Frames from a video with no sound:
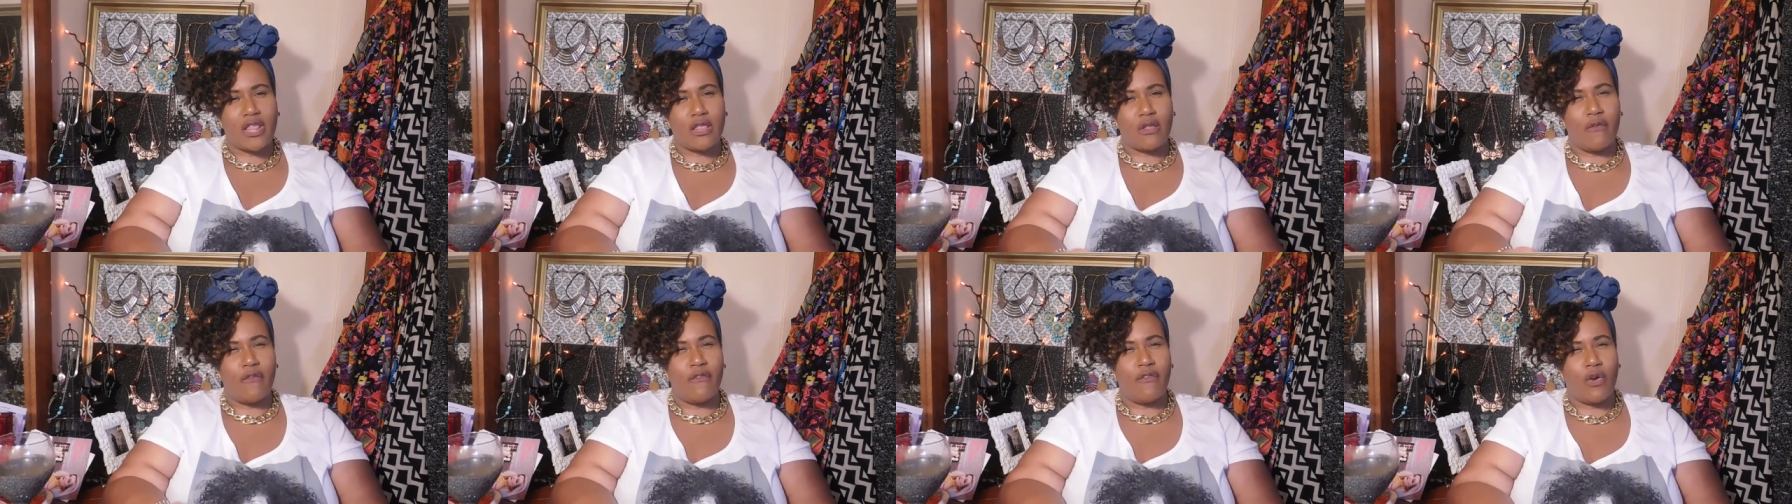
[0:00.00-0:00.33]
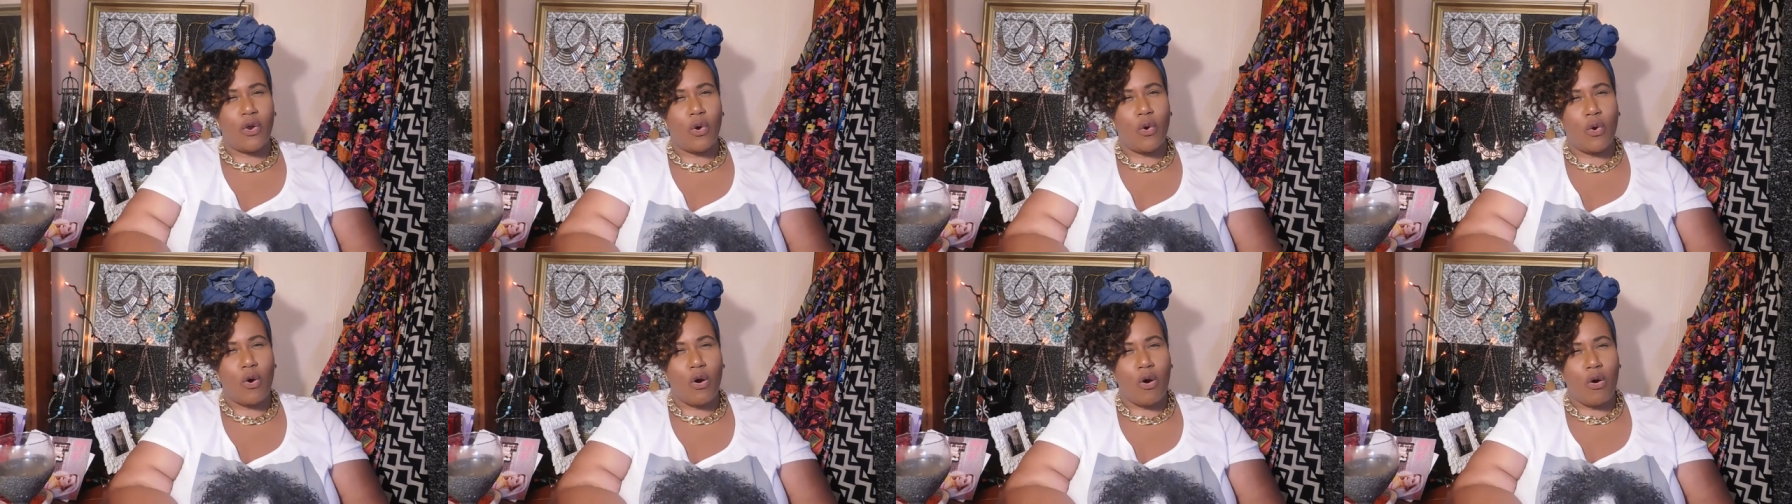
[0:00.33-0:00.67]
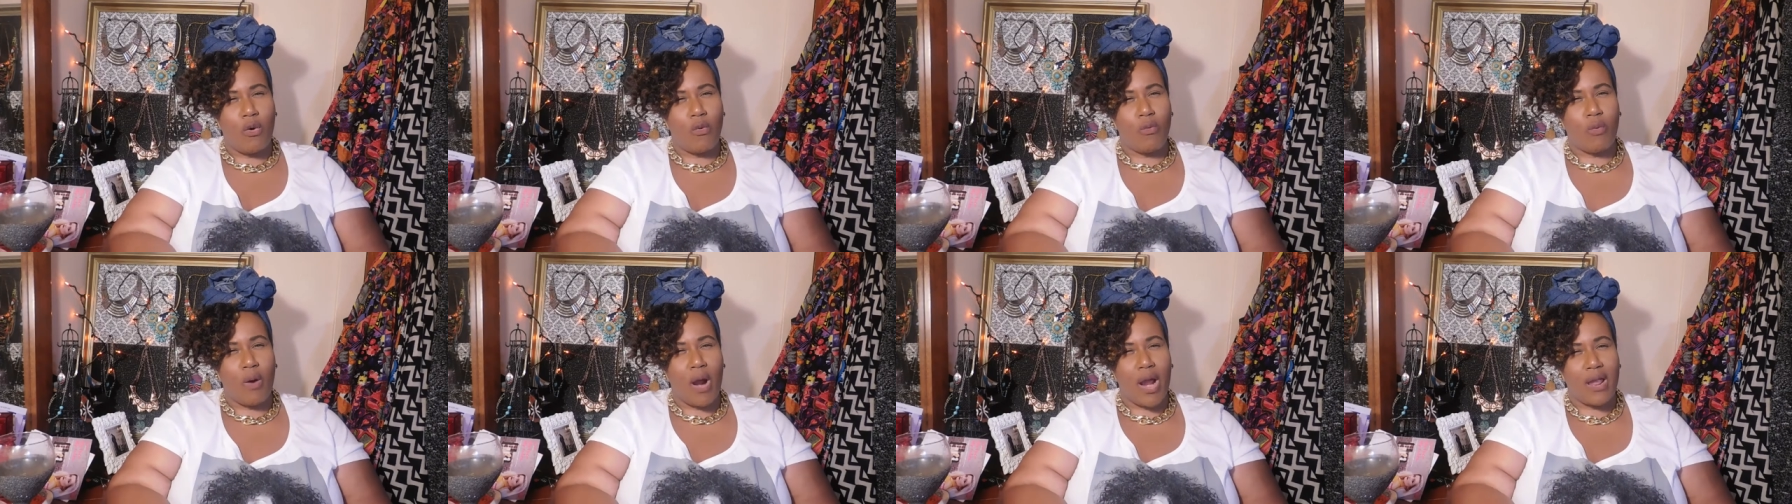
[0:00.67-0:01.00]
the floor
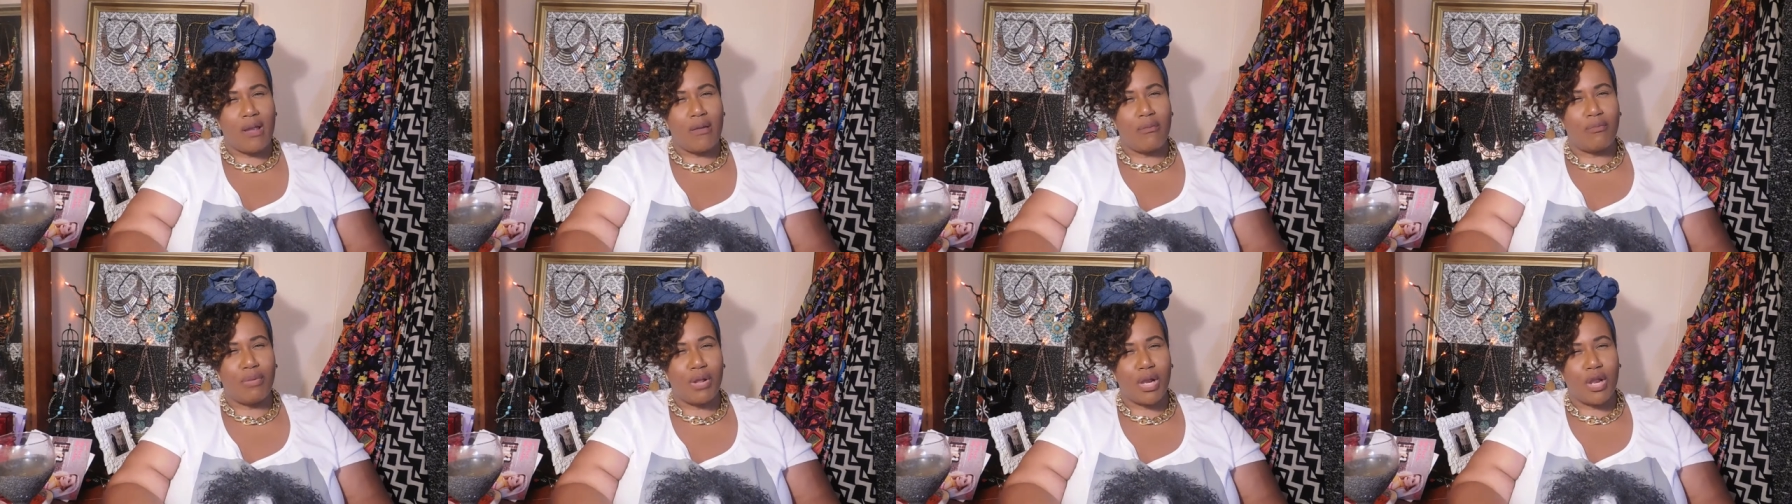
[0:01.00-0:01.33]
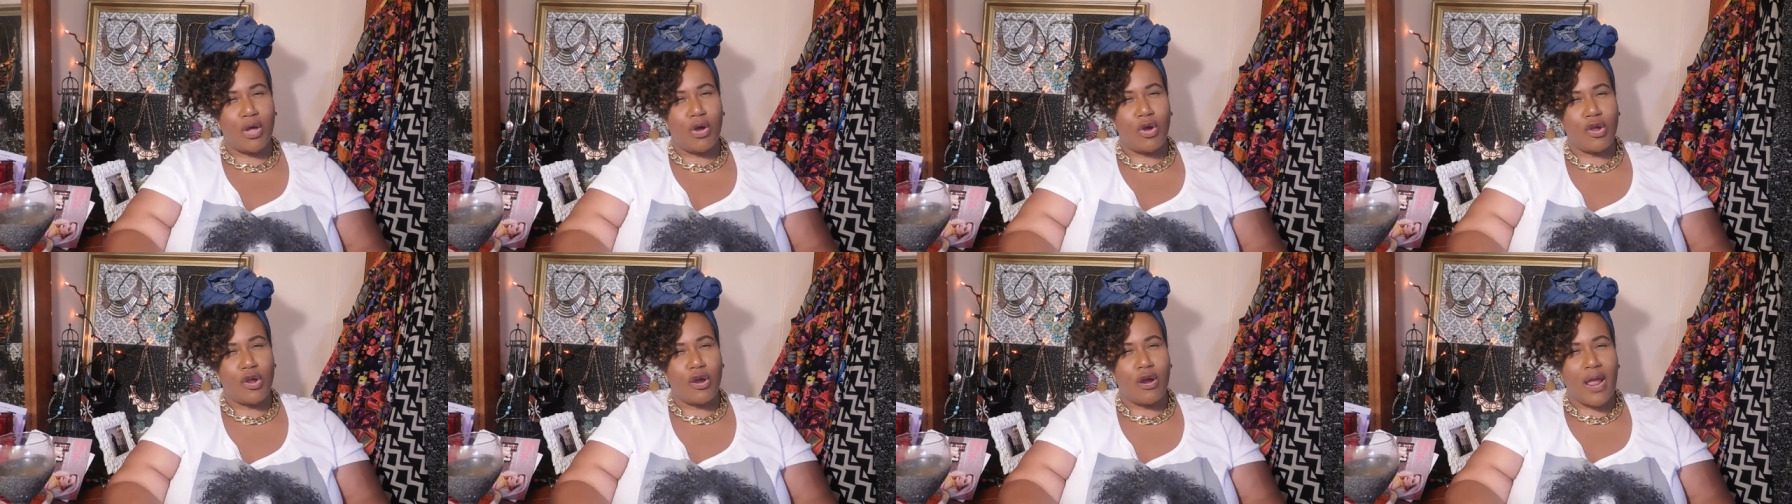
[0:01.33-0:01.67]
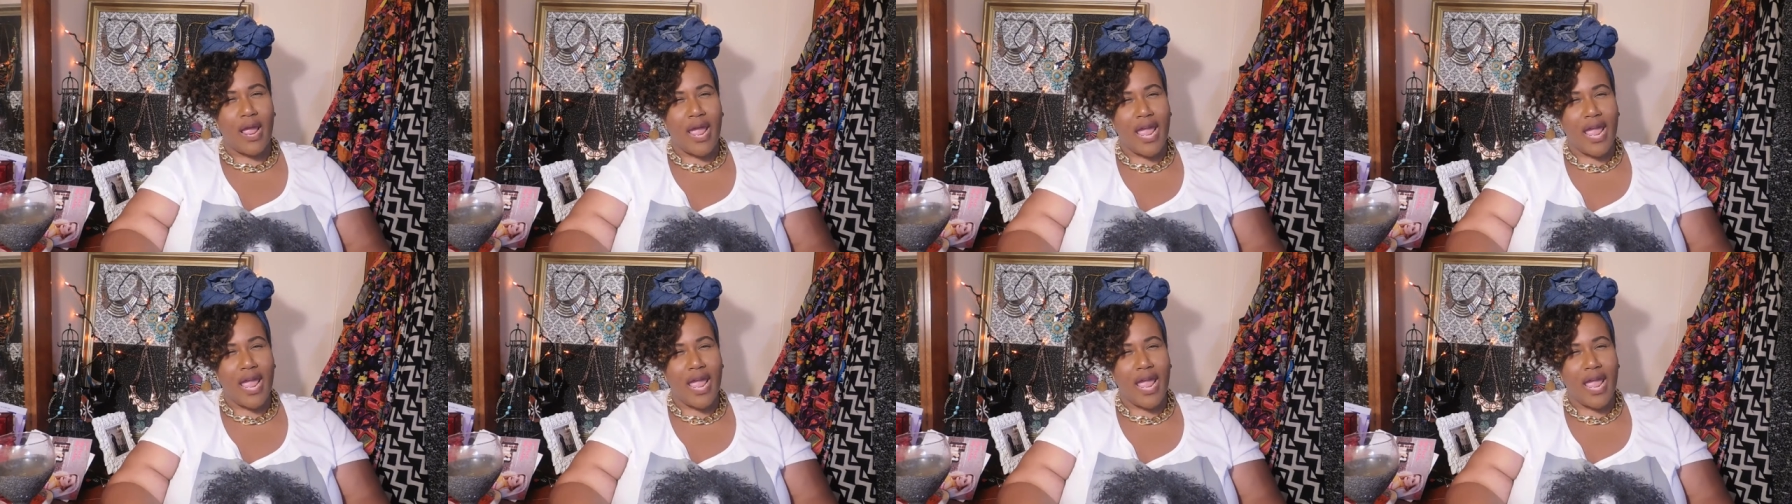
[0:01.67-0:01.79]
or right below your